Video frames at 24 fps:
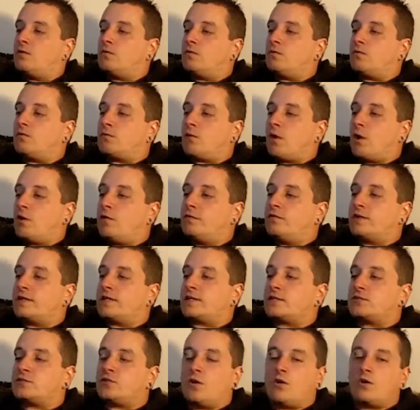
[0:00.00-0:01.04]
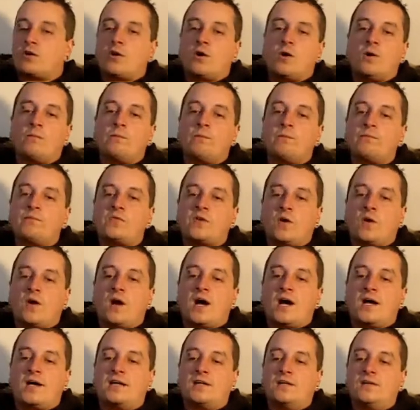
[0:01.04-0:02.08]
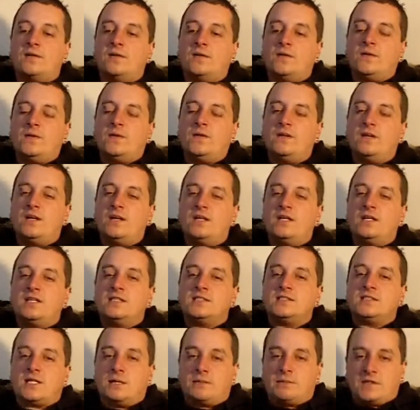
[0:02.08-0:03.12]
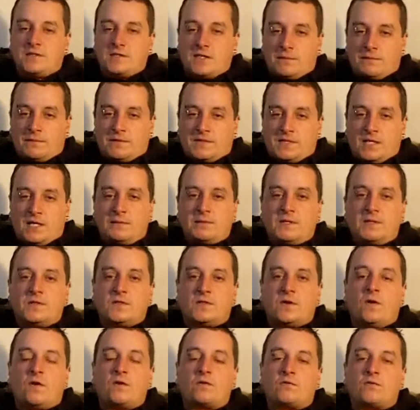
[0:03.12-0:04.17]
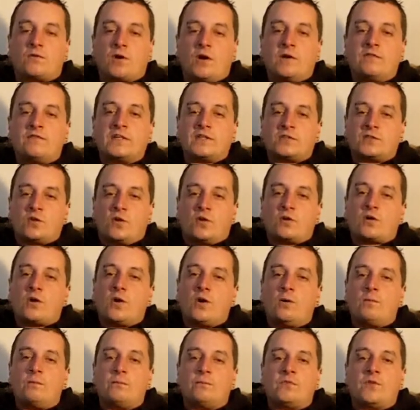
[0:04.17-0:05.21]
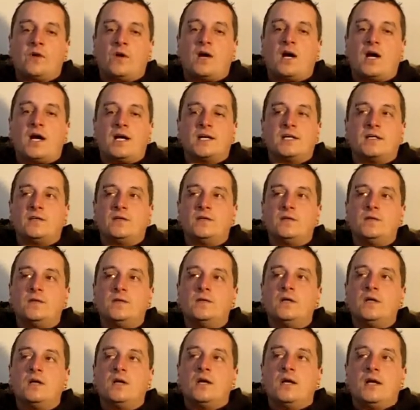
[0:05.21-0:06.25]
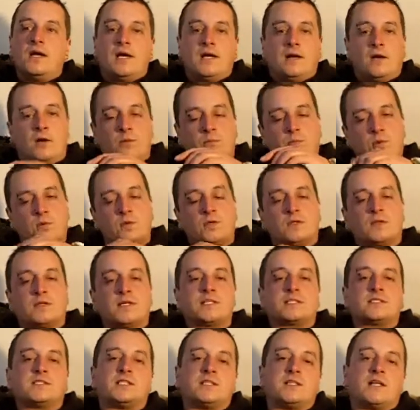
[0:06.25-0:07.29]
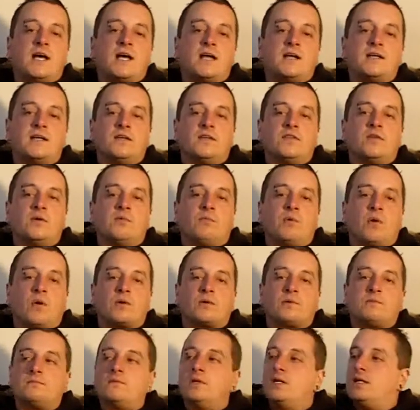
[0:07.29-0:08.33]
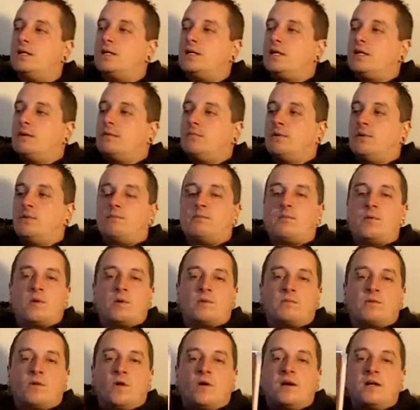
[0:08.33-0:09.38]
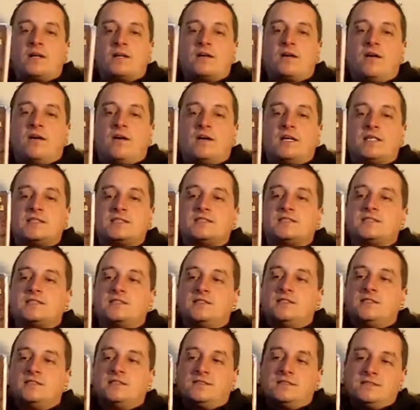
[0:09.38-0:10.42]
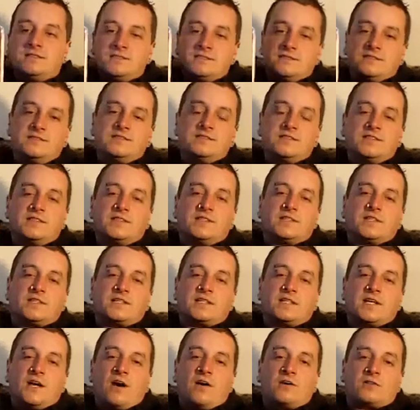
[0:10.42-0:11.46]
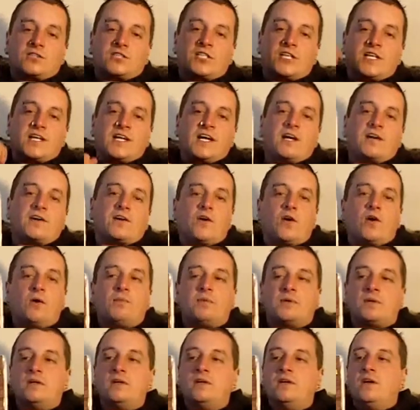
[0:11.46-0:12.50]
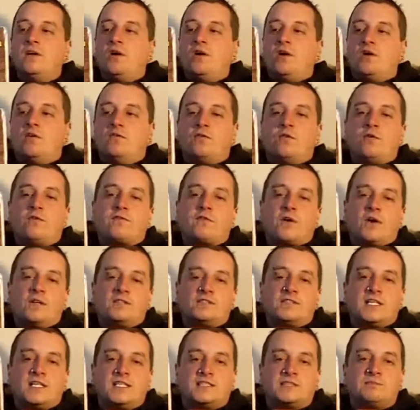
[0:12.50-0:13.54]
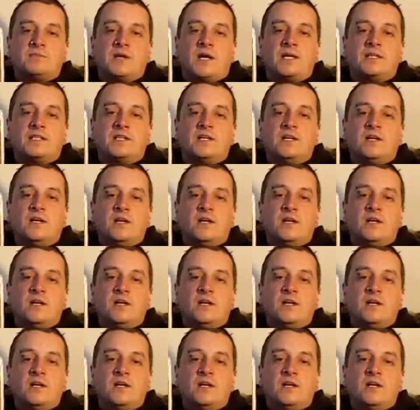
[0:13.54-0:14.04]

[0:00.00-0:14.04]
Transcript: roving.com.au, www.roving.com.au, and I'll put a link to that at the bottom. But bottom line, guys, go and check out a copy of Offroad Tasmania